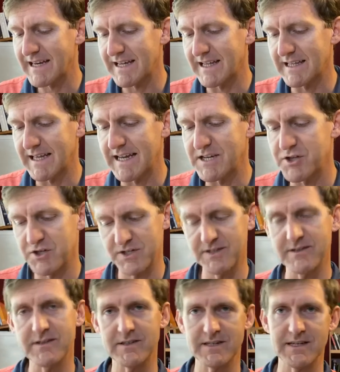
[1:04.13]

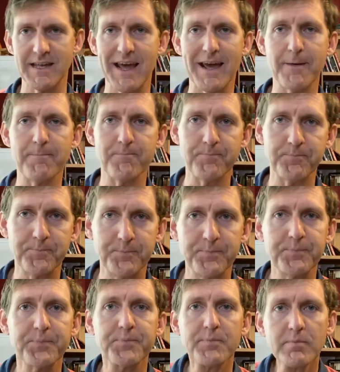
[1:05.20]
Galatians today.
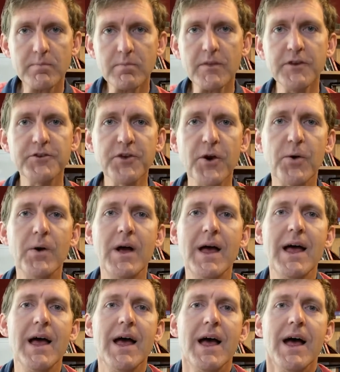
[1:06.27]
So
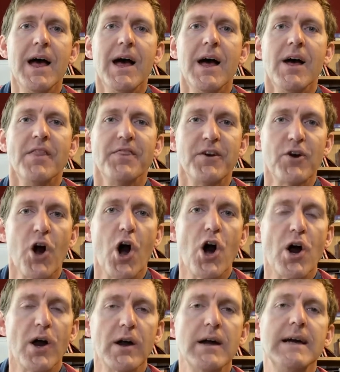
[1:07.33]
there
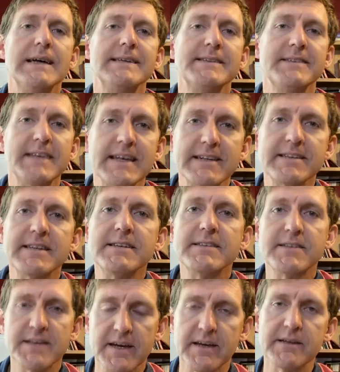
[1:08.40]
are
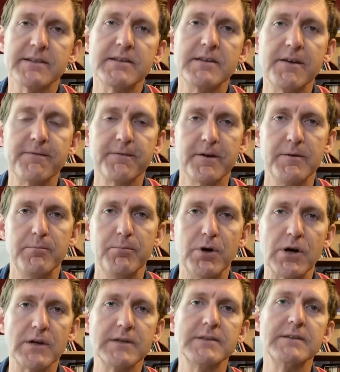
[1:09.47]
66 different
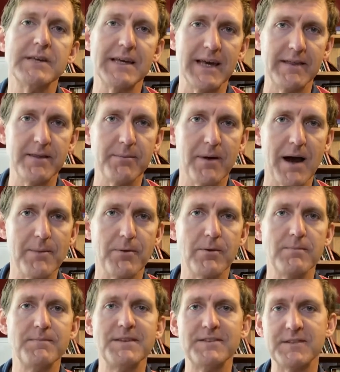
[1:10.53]
books in the
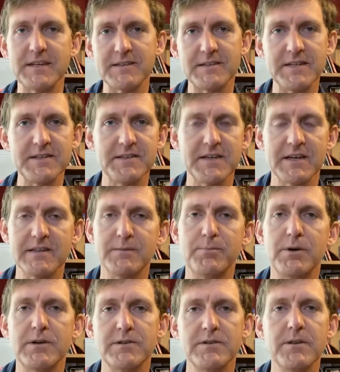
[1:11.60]
Bible. 66
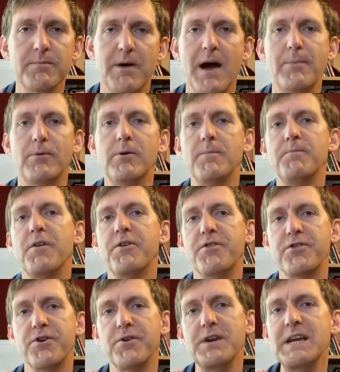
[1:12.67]
books in the Bible,
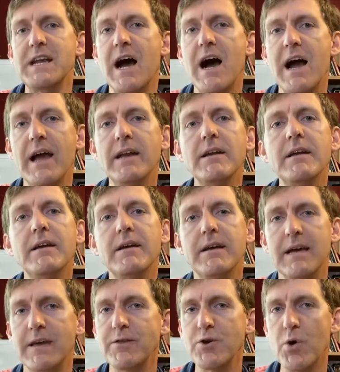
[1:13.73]
39
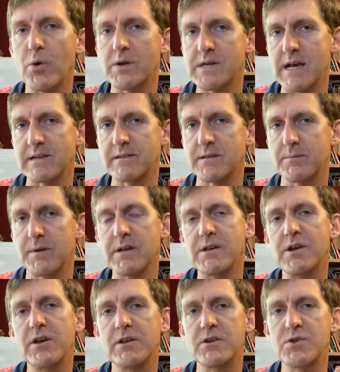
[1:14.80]
in the Old Testament,
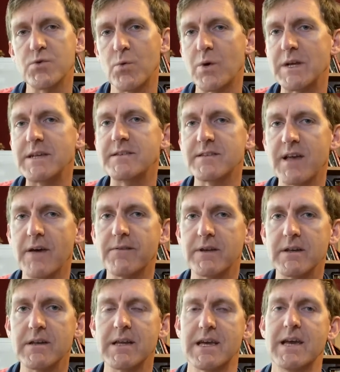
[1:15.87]

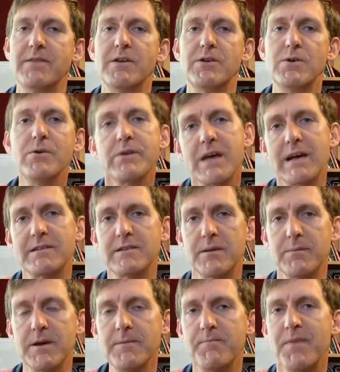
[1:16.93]
27 in the New
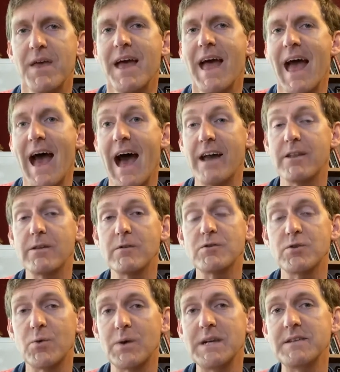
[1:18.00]
Testament. Out of those
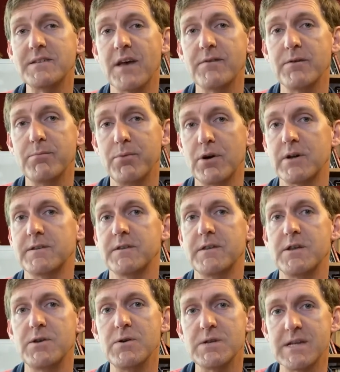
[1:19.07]
27 books in
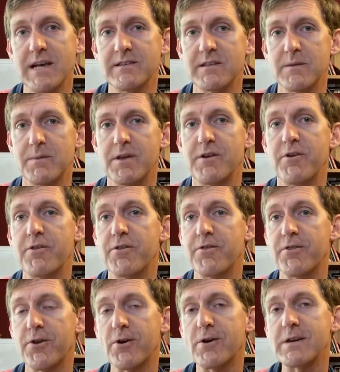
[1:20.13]
the New Testament,
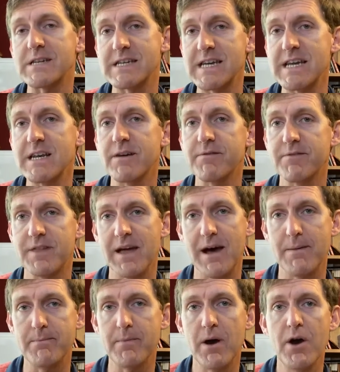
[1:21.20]
13 of
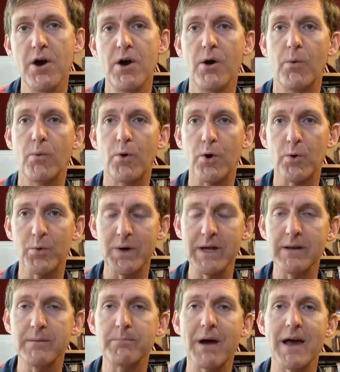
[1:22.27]
them were
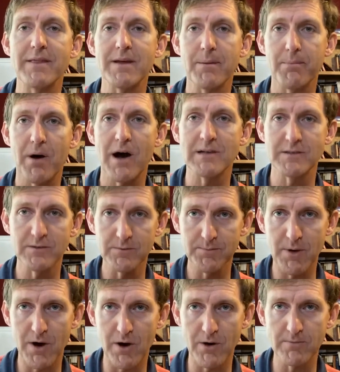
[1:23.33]
written by the Apostle
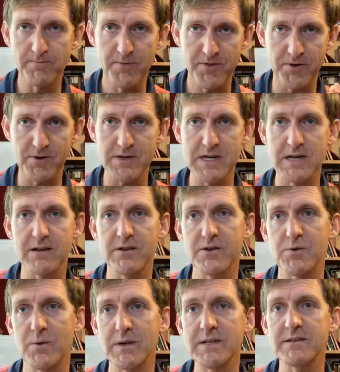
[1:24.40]
Paul, 13 of the
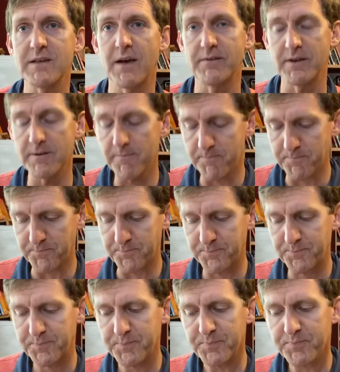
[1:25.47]
27.
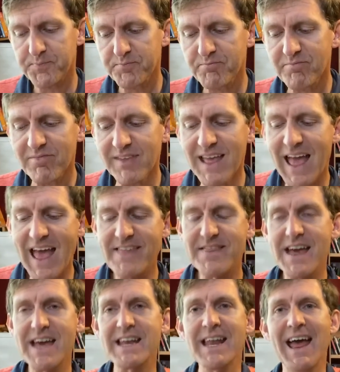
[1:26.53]
And
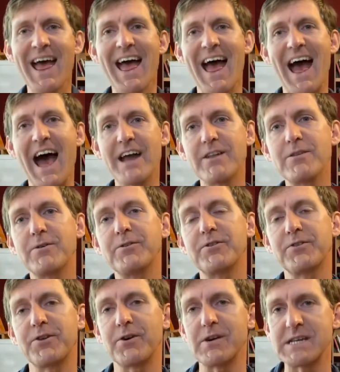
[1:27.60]
then out of those
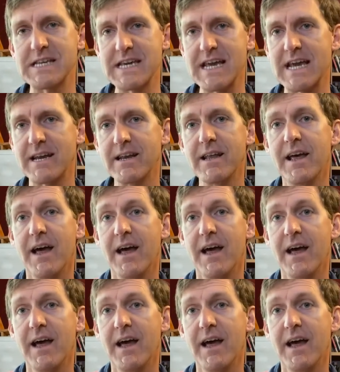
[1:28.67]
13,